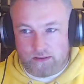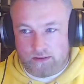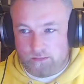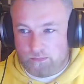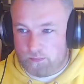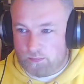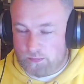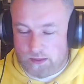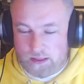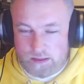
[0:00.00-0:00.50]

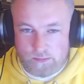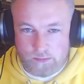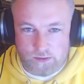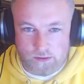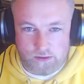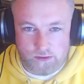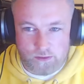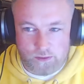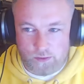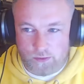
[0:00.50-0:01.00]
people
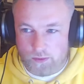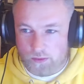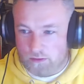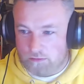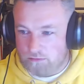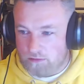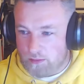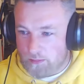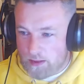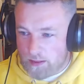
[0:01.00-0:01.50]
who
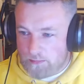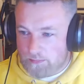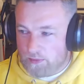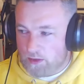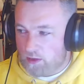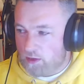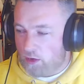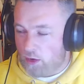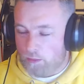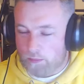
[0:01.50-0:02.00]
remember,
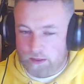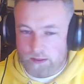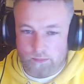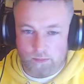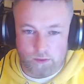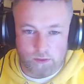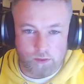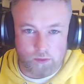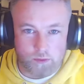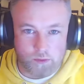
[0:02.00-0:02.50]
or people
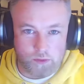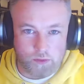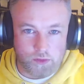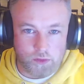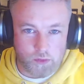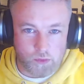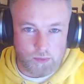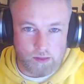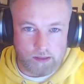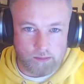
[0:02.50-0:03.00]
who knew
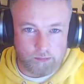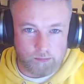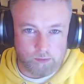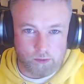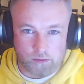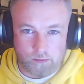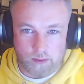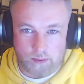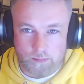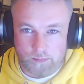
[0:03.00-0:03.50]
people who
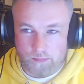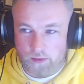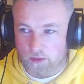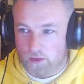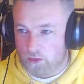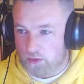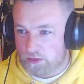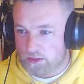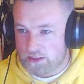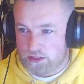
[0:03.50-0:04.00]
remember, or
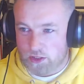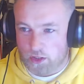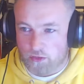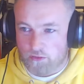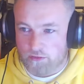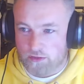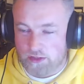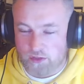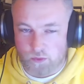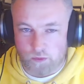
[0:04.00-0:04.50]

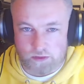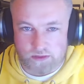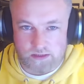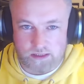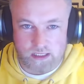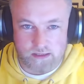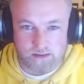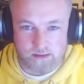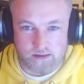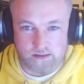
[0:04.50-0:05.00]
historians will tell
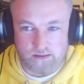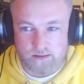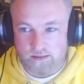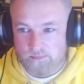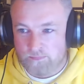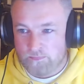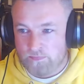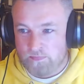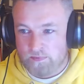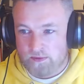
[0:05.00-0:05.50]
you
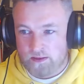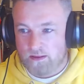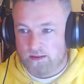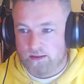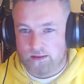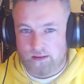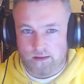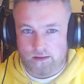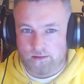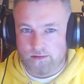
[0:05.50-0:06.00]

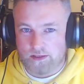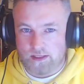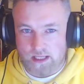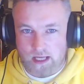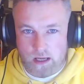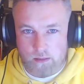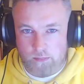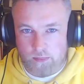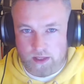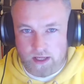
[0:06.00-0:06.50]
to get a
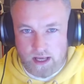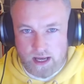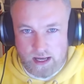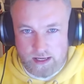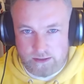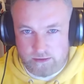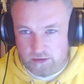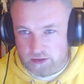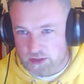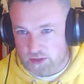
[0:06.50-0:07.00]
banana
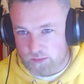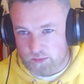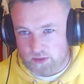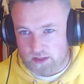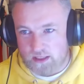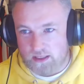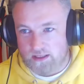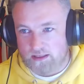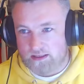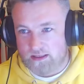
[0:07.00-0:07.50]
or something
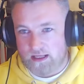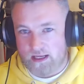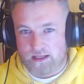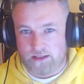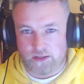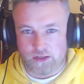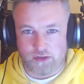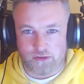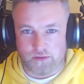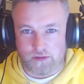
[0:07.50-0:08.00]
like that
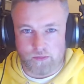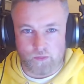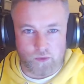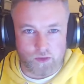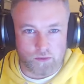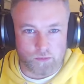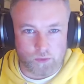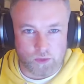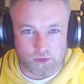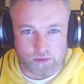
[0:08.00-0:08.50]
during World
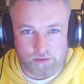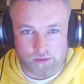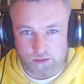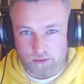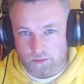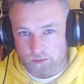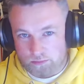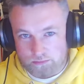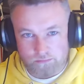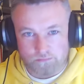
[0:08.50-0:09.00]
War II
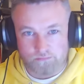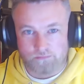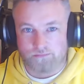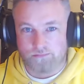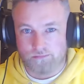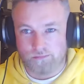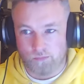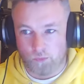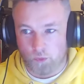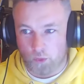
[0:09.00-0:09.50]

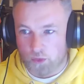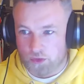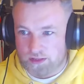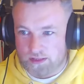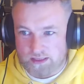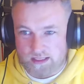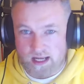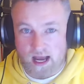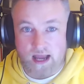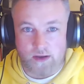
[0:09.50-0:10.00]
was
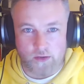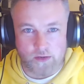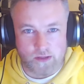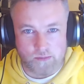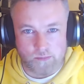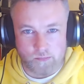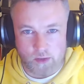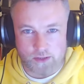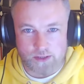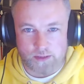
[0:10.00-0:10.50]
nigh on
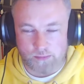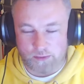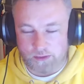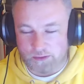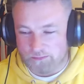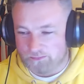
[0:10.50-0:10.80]
impossible.